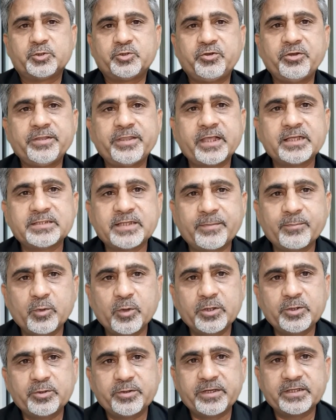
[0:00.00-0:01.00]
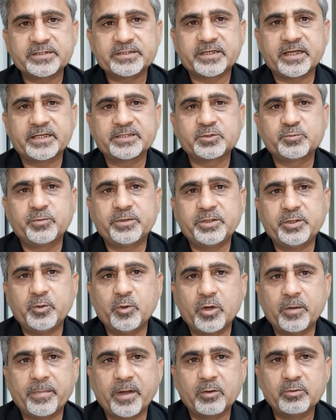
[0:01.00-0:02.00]
three things I'm going to discuss with
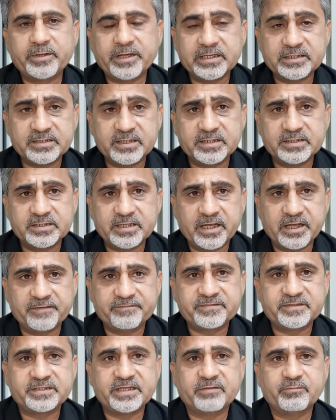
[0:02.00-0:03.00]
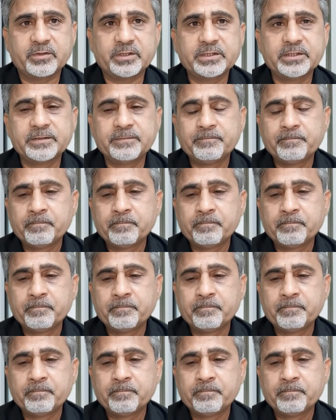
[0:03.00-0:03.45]
you about ACCA F7,